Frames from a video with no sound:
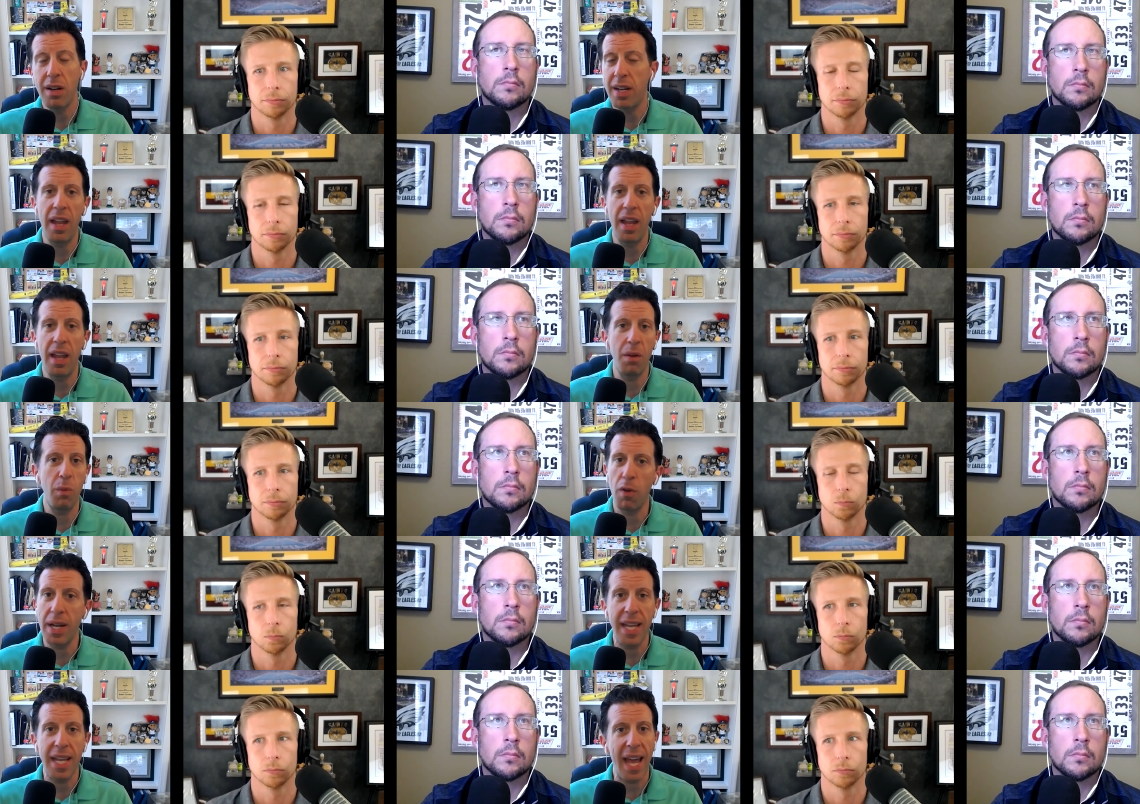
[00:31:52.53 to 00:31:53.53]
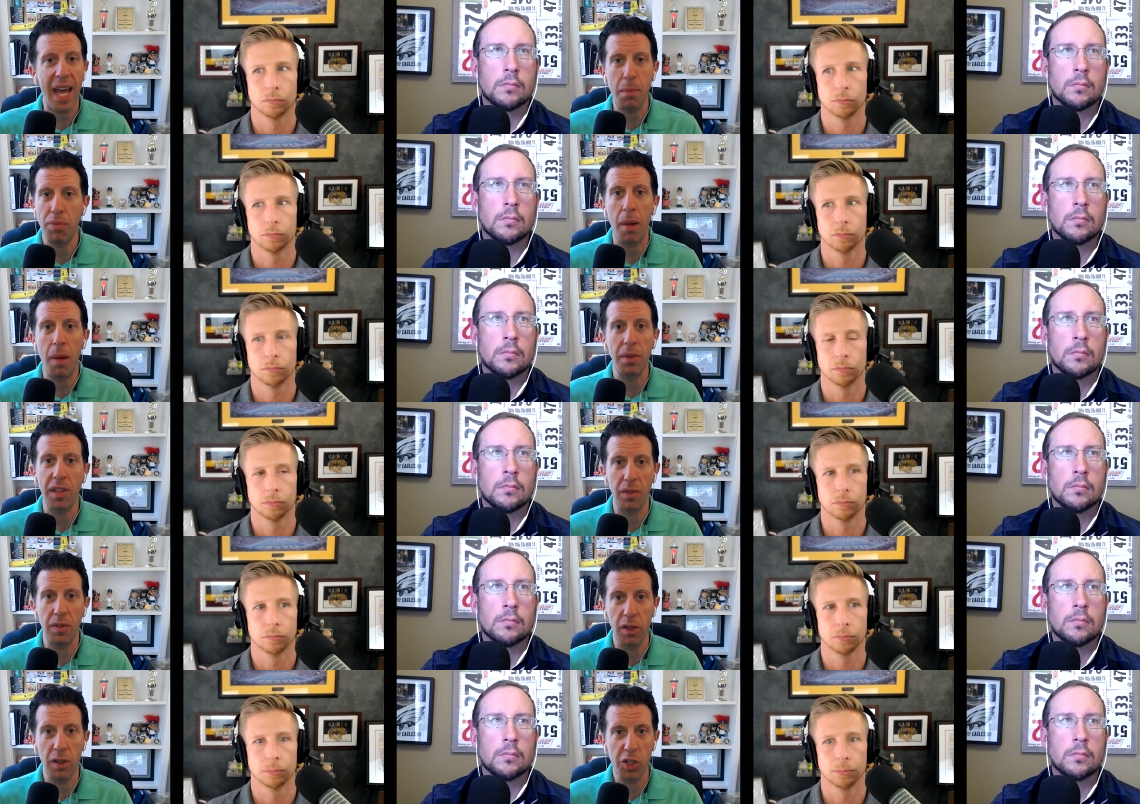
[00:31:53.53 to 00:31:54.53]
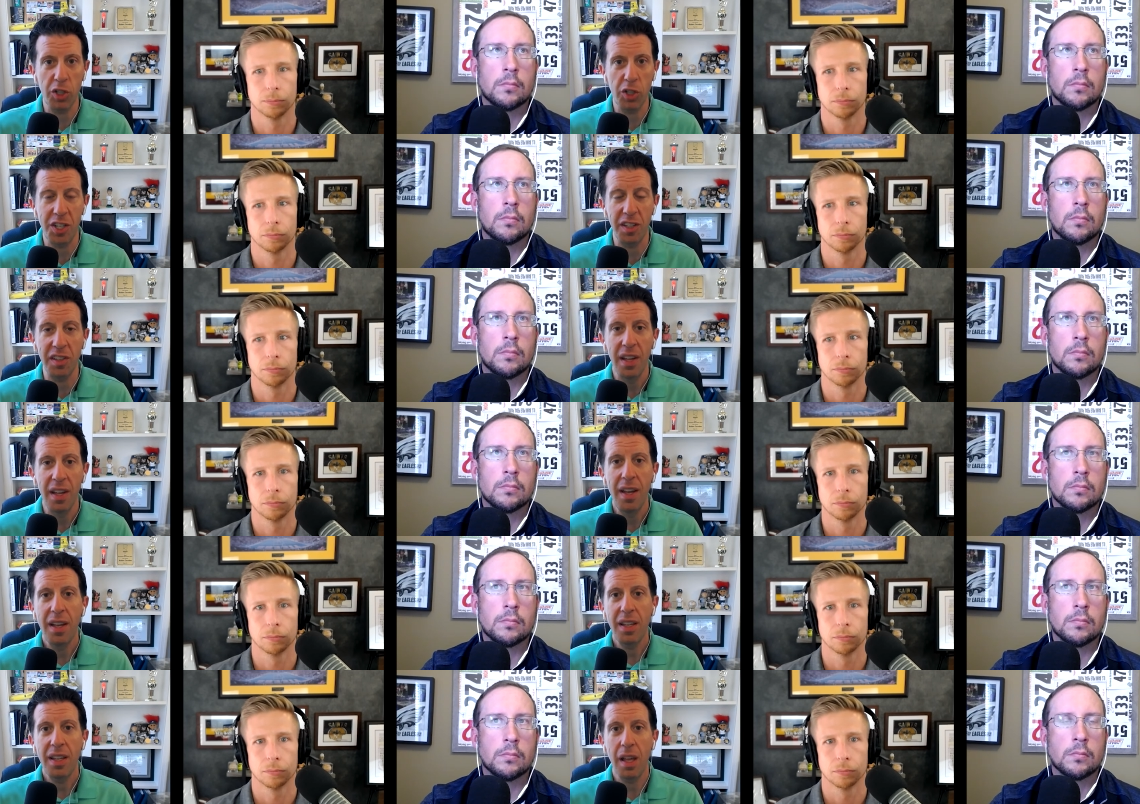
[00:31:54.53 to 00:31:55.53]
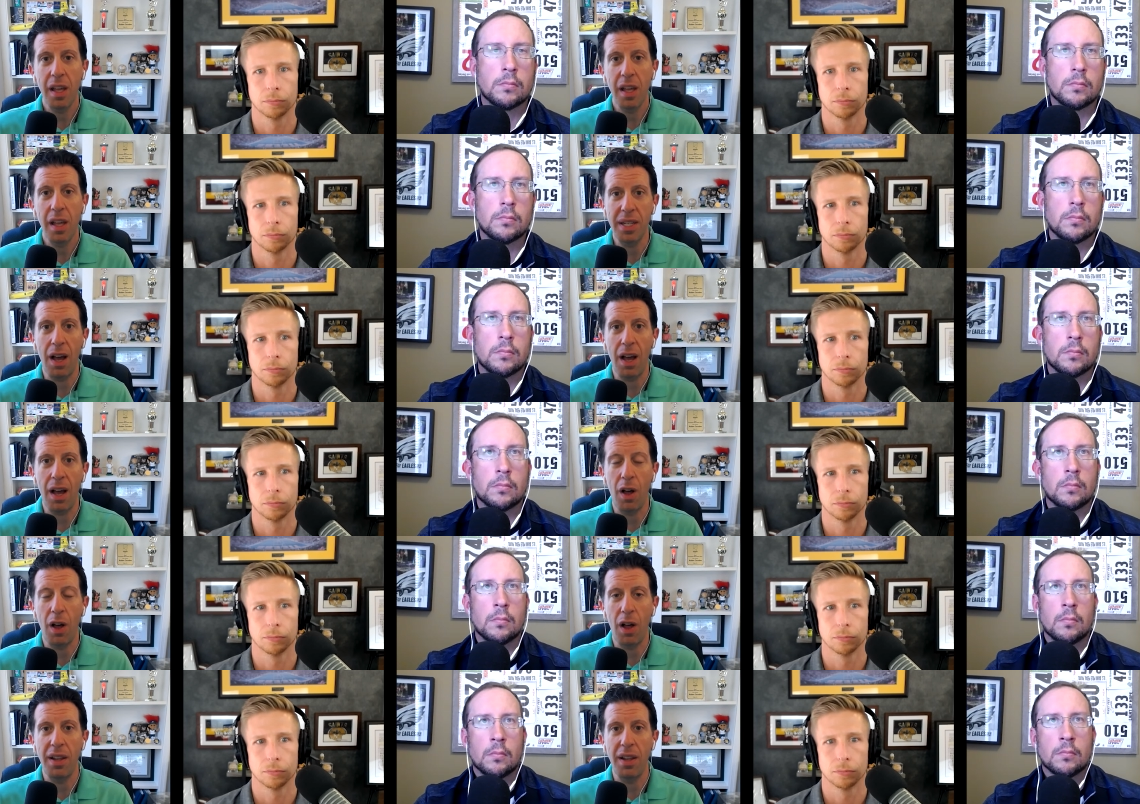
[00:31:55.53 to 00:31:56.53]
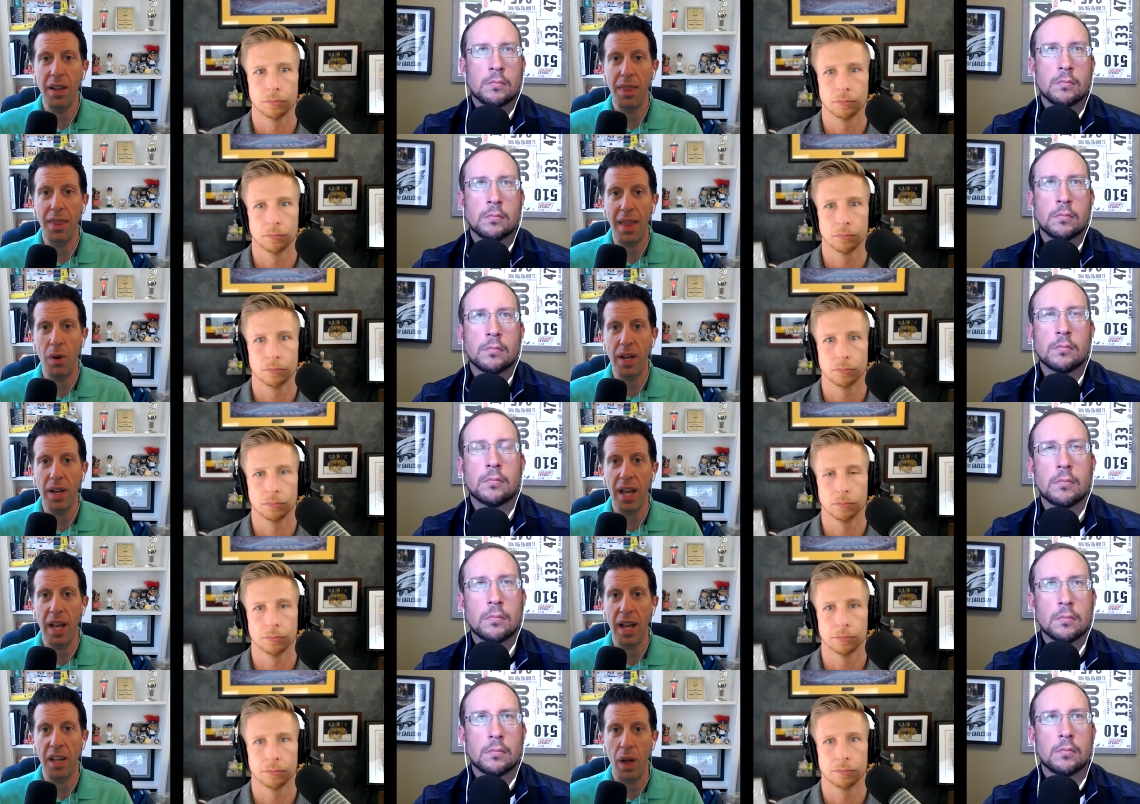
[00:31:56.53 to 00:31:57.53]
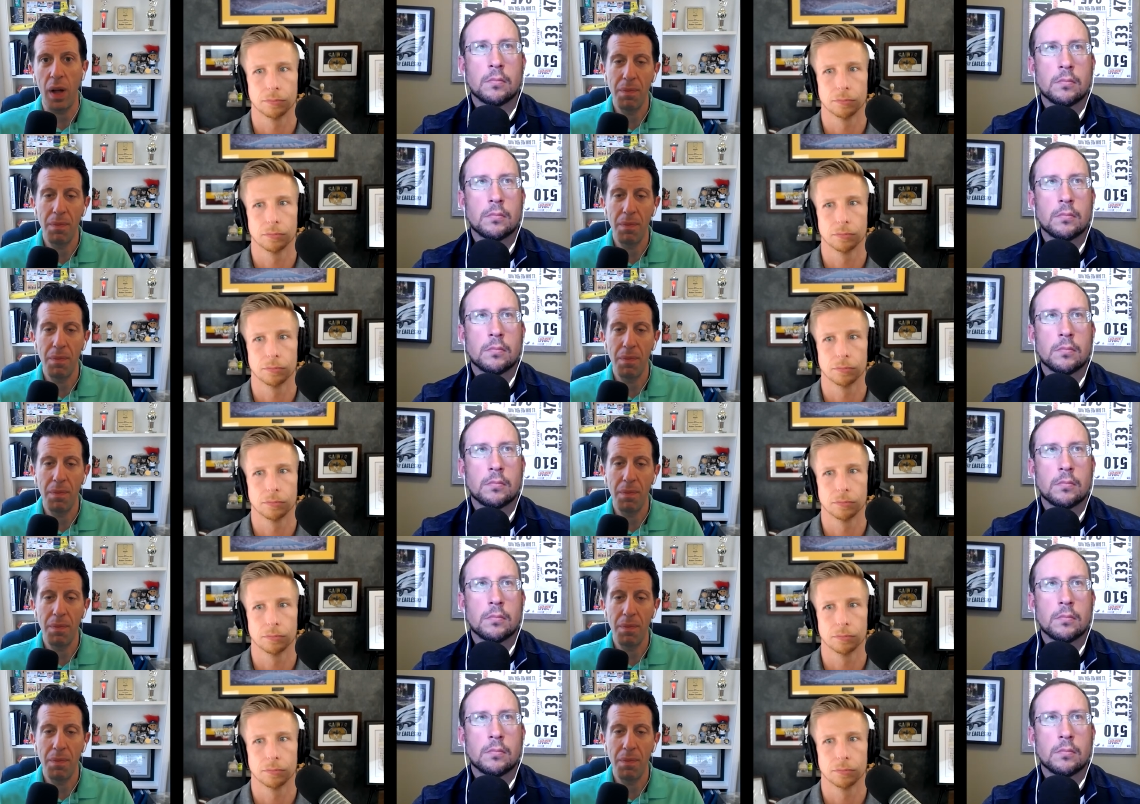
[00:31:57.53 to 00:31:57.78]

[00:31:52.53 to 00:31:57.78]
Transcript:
Speaker 1: And then we've already had promises of legal challenges coming down on that one as well.